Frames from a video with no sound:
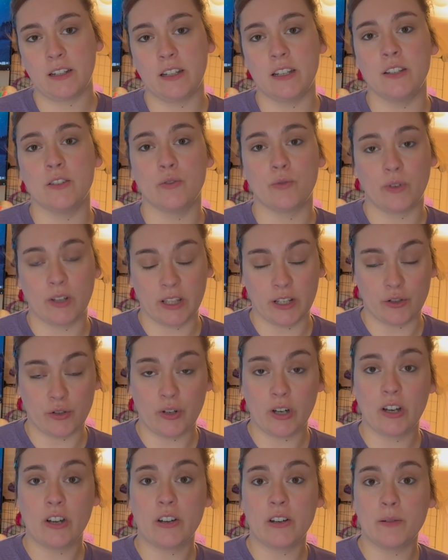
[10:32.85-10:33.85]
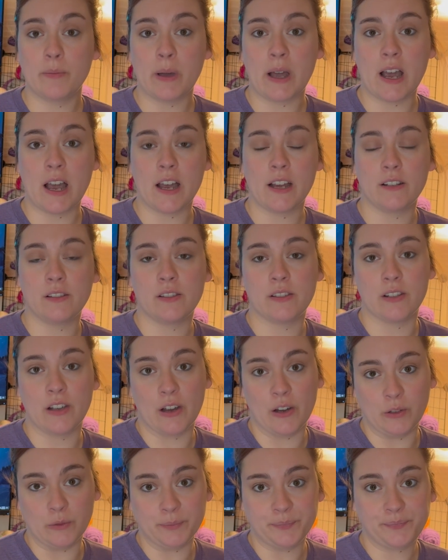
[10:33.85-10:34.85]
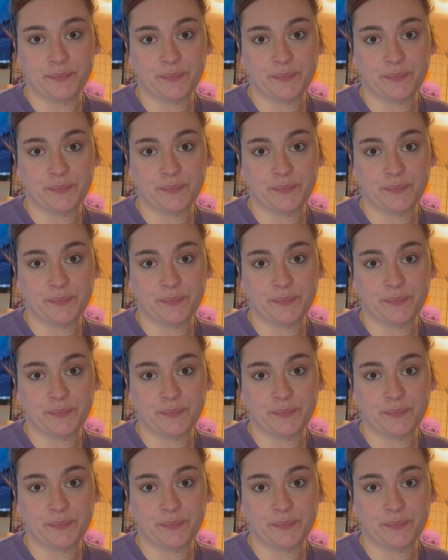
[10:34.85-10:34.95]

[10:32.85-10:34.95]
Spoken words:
is really triggered by. So,